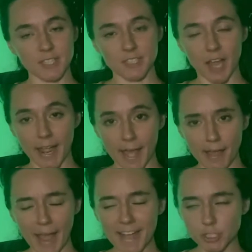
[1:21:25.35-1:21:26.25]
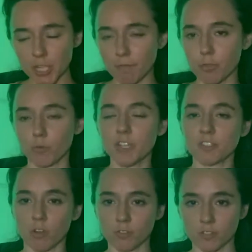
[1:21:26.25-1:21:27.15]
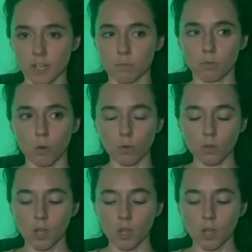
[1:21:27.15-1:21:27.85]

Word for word: I actually have 3 songs that I wrote.